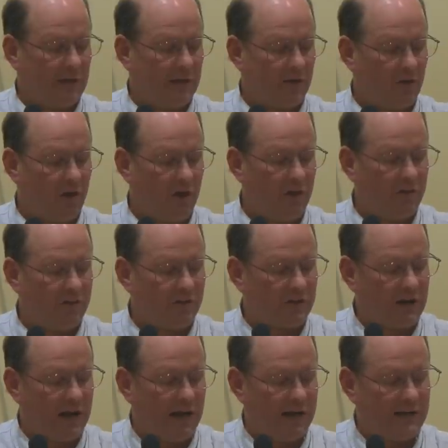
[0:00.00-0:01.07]
In all their
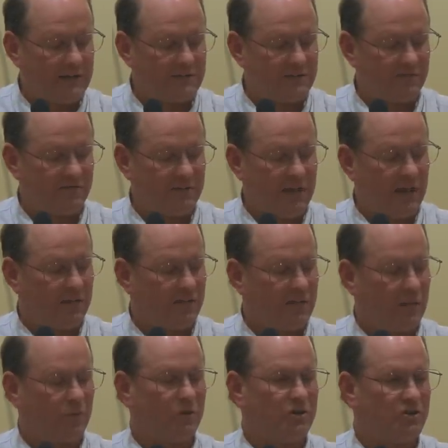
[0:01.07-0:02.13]
kinds of death,
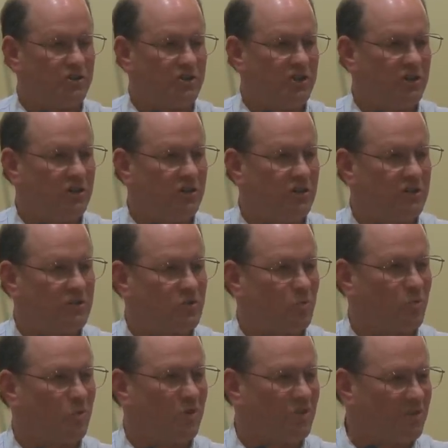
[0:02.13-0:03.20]
they were jeered as
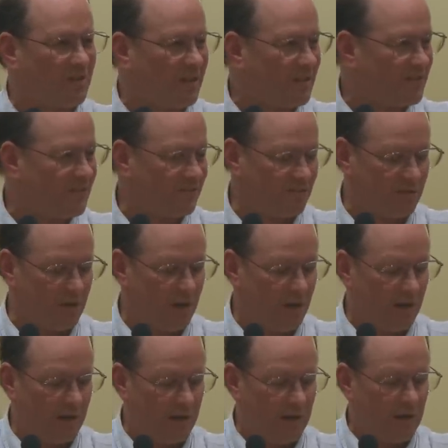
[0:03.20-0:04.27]
worthless.
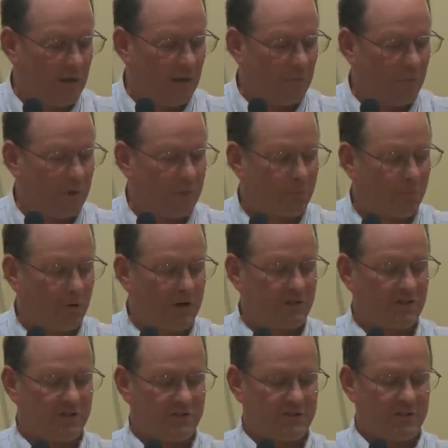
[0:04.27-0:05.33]
But
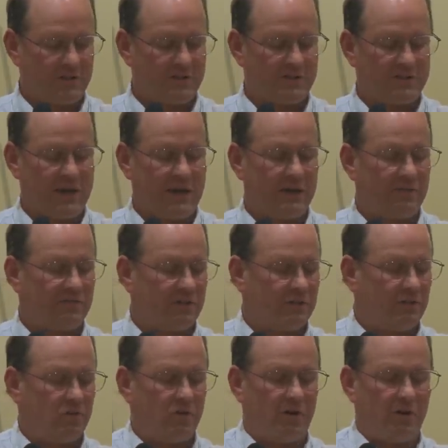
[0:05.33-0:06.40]
precious in the sight of the
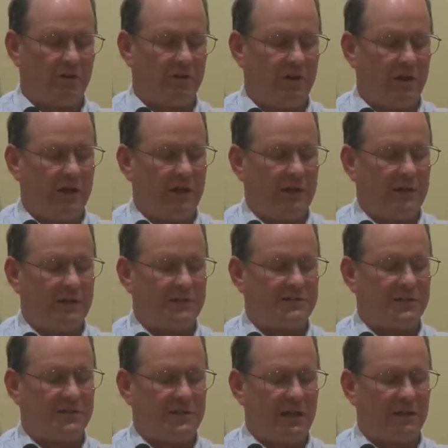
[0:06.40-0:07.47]
Lord
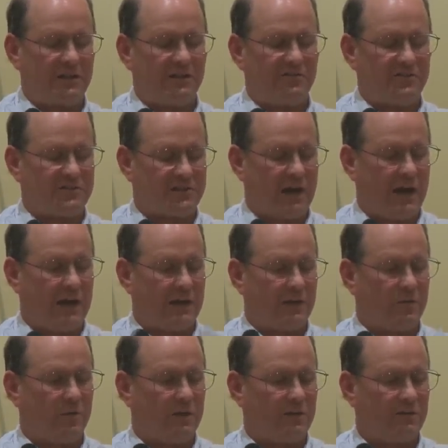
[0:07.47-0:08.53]
is the death of his
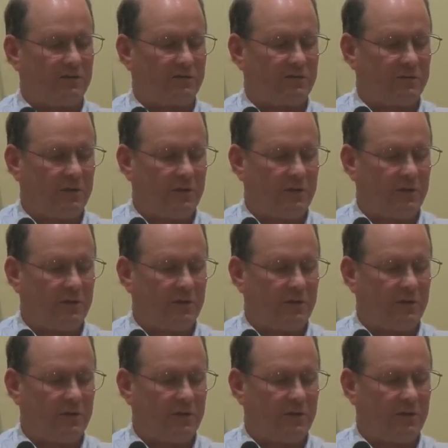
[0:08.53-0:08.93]
godly ones.